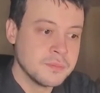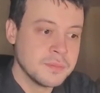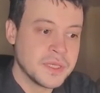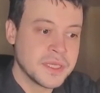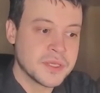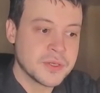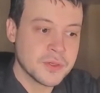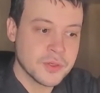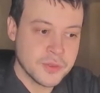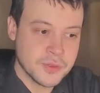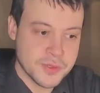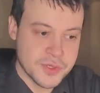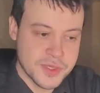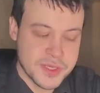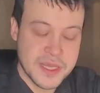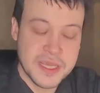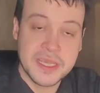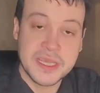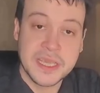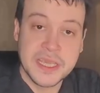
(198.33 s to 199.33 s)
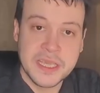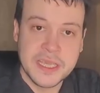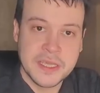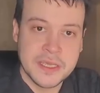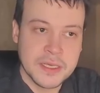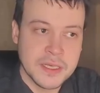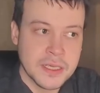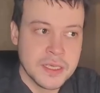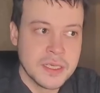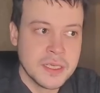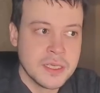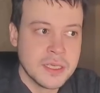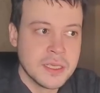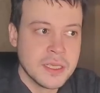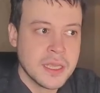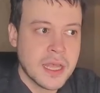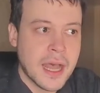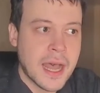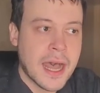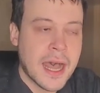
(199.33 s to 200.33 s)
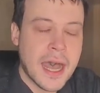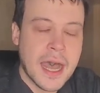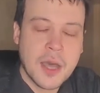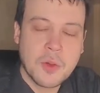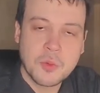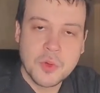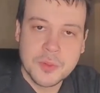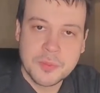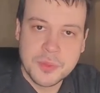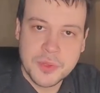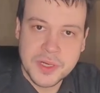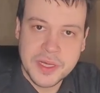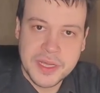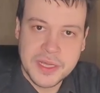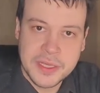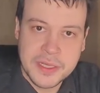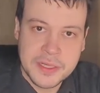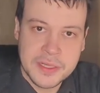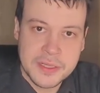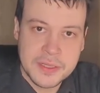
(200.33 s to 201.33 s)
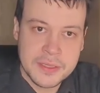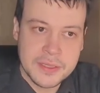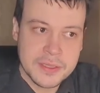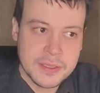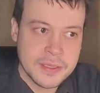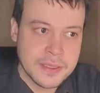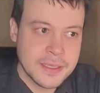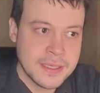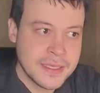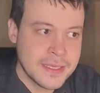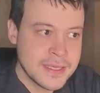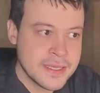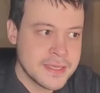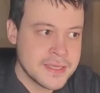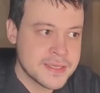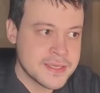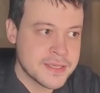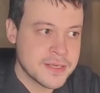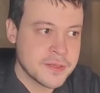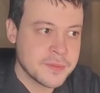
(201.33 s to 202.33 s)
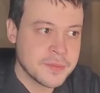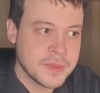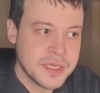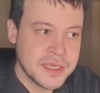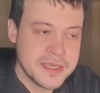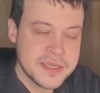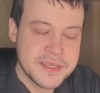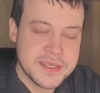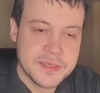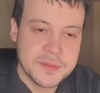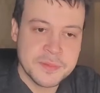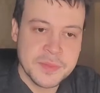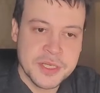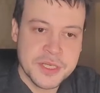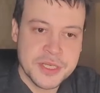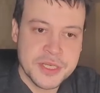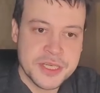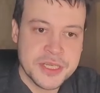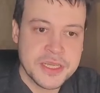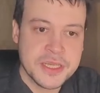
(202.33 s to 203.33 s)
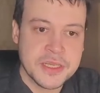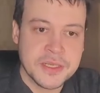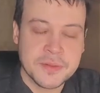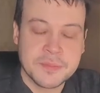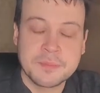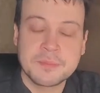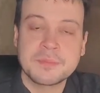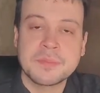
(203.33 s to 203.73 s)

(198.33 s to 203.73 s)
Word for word: Because again, our brain is an amazing machine,